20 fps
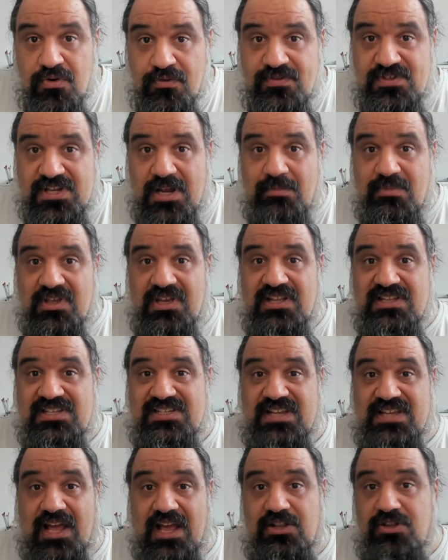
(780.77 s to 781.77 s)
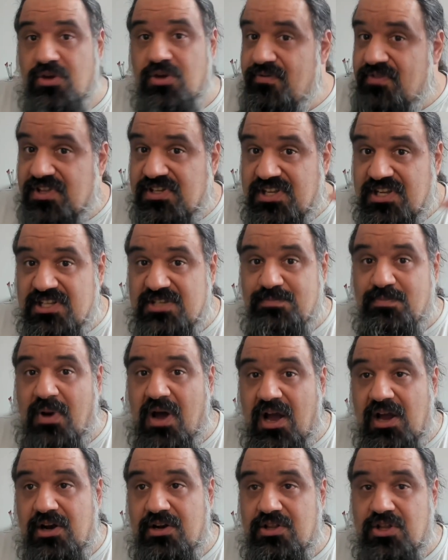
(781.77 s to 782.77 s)
something inside you, if this
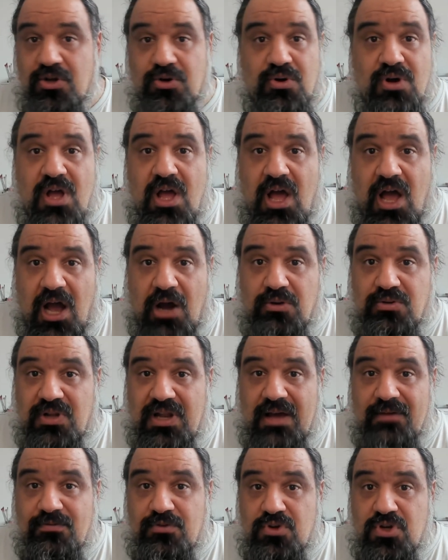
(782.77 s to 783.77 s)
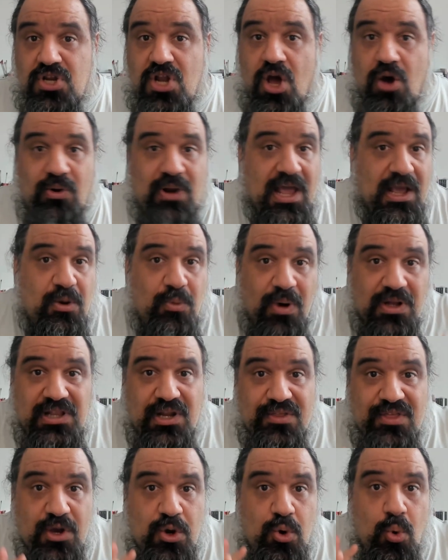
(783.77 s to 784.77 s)
inspired you, I would love to know, like, what are
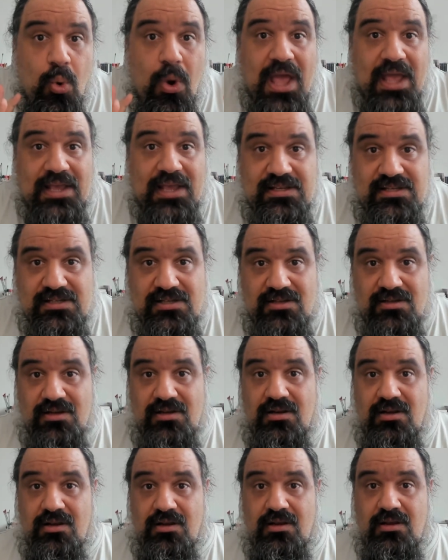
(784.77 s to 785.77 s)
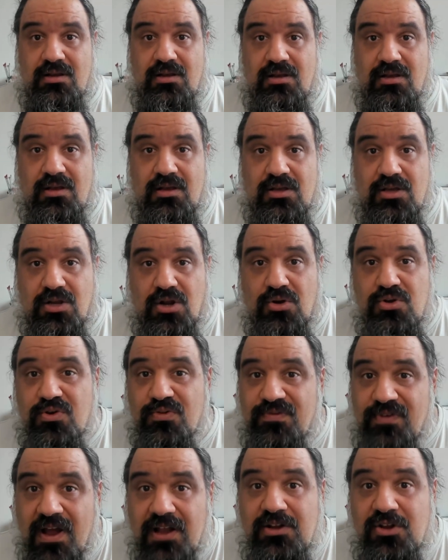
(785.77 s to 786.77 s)
the ways, you
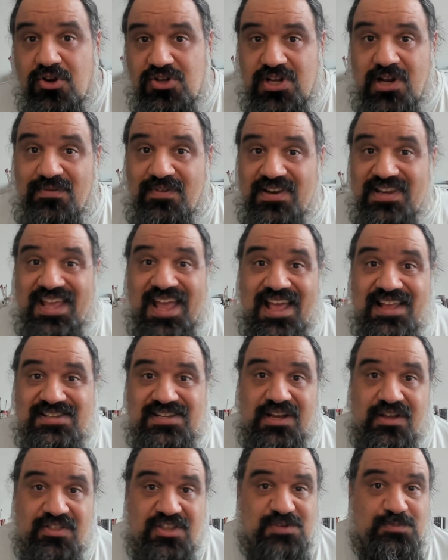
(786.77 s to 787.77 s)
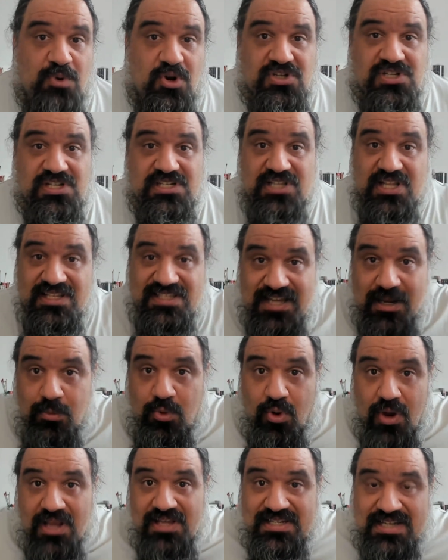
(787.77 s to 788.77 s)
find yourself engaging in this process? Did some
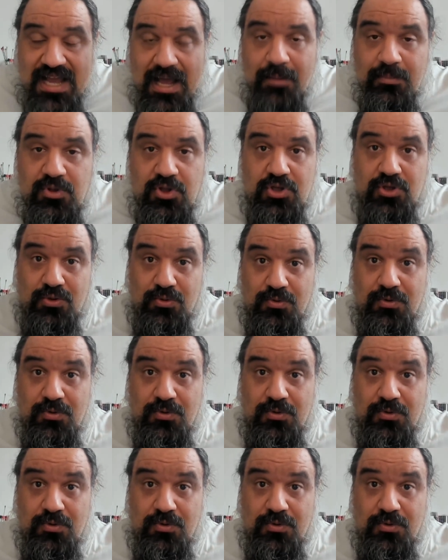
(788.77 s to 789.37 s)
ways come to you?